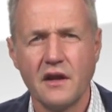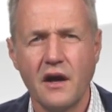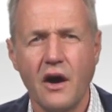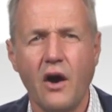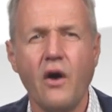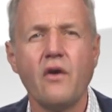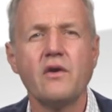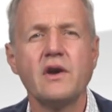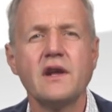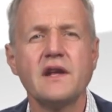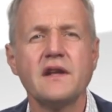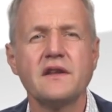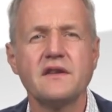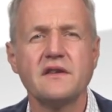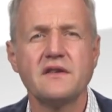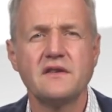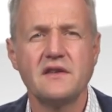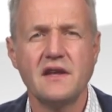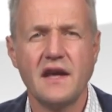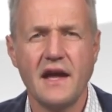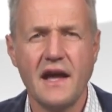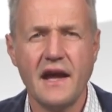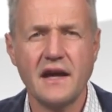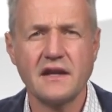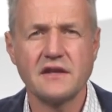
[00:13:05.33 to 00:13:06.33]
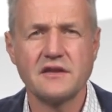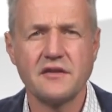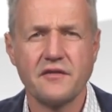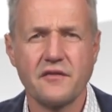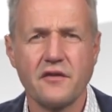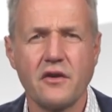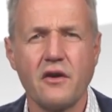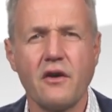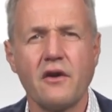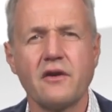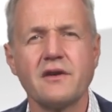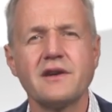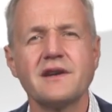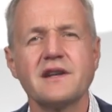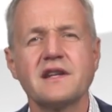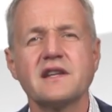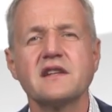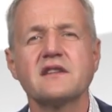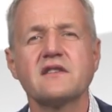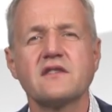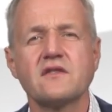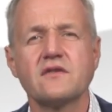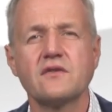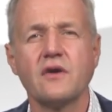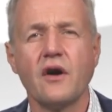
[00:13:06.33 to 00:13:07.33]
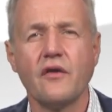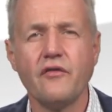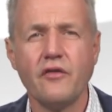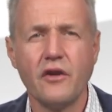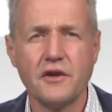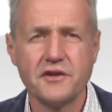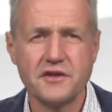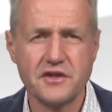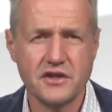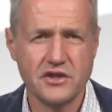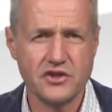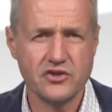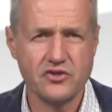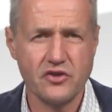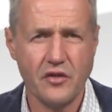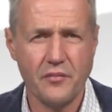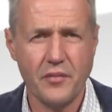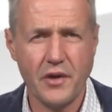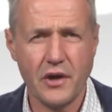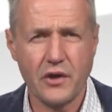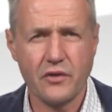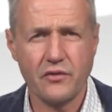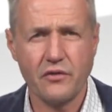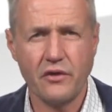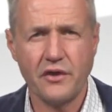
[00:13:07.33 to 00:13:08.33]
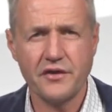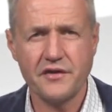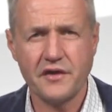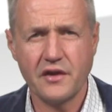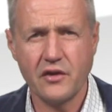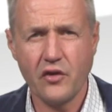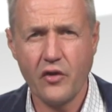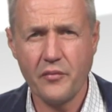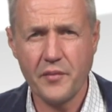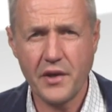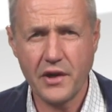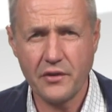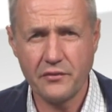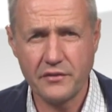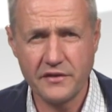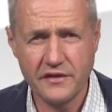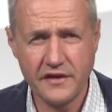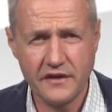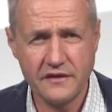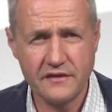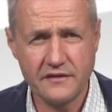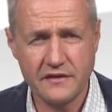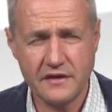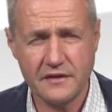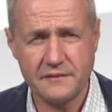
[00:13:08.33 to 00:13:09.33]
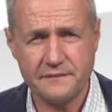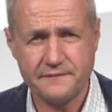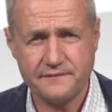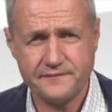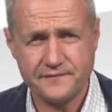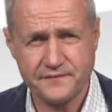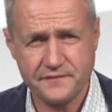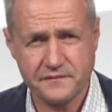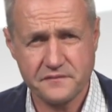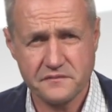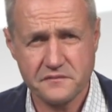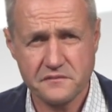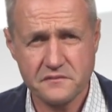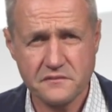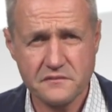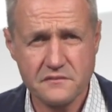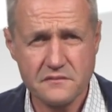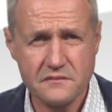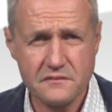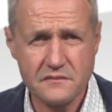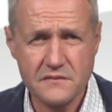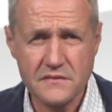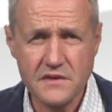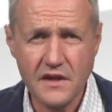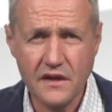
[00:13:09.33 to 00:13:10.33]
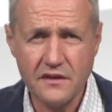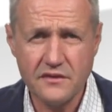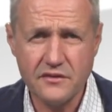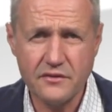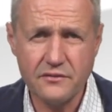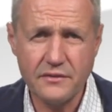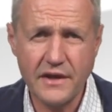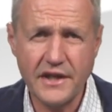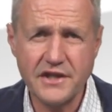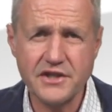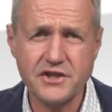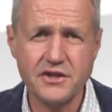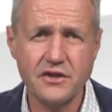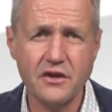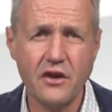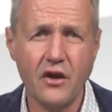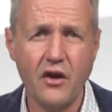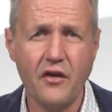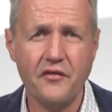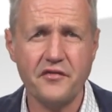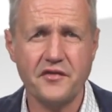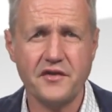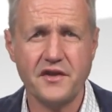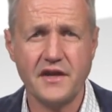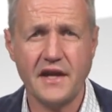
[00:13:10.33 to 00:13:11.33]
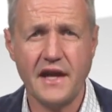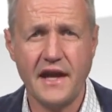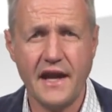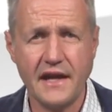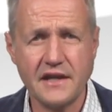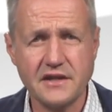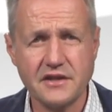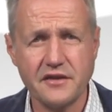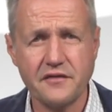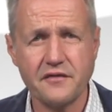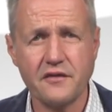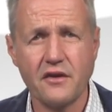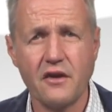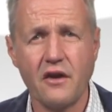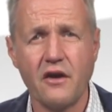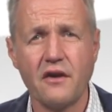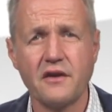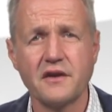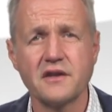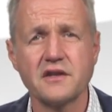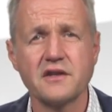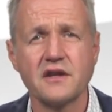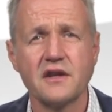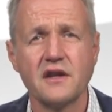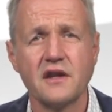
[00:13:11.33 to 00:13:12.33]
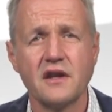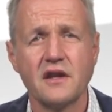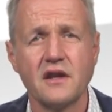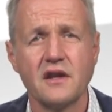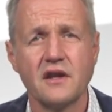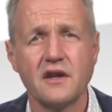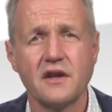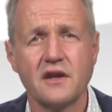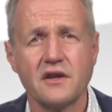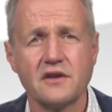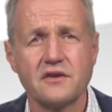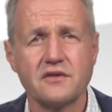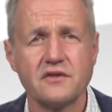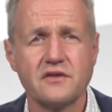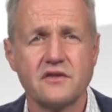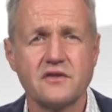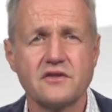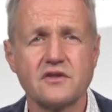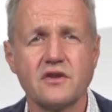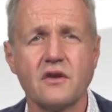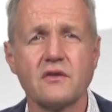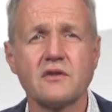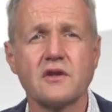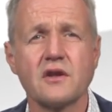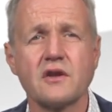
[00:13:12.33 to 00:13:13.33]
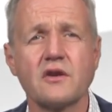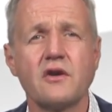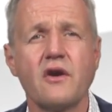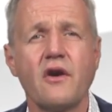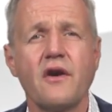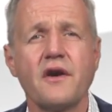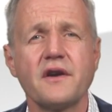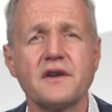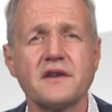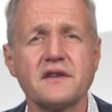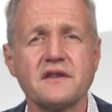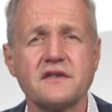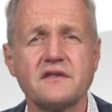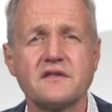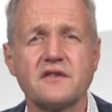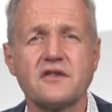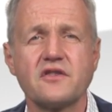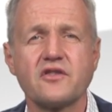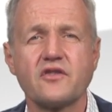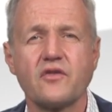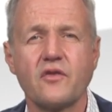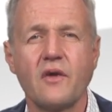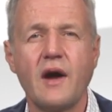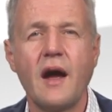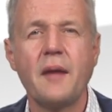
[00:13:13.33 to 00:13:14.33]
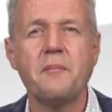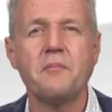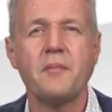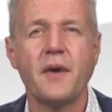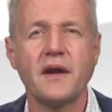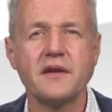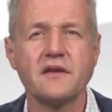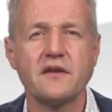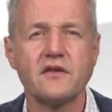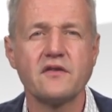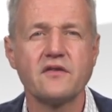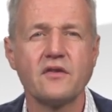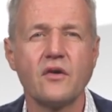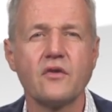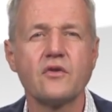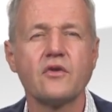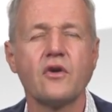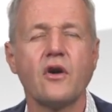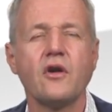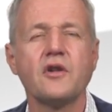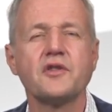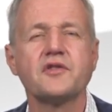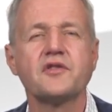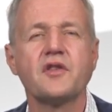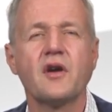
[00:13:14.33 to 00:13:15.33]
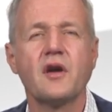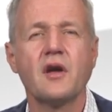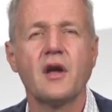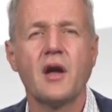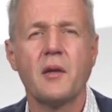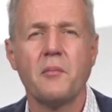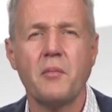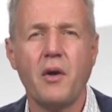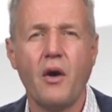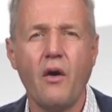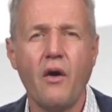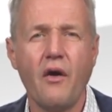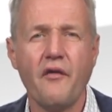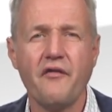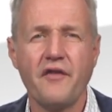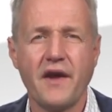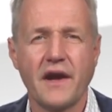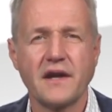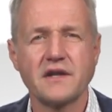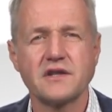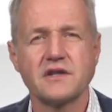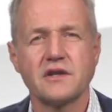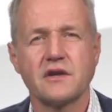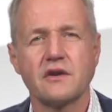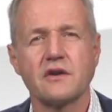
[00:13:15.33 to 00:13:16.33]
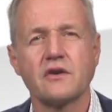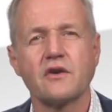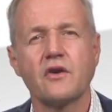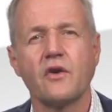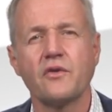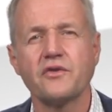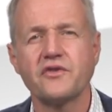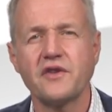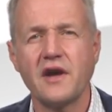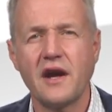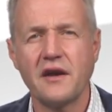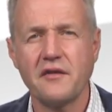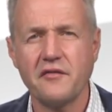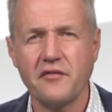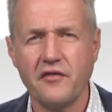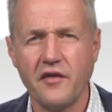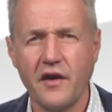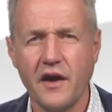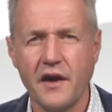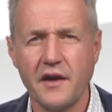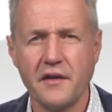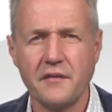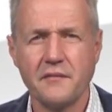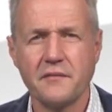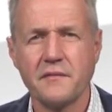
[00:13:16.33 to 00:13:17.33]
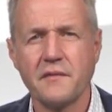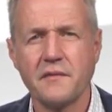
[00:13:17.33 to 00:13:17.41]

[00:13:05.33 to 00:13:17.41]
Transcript: Only the active current leads to a voltage drop across an ohmic resistor. The ratio of the active current to the total current is described by the so-called power factor, cosine phi.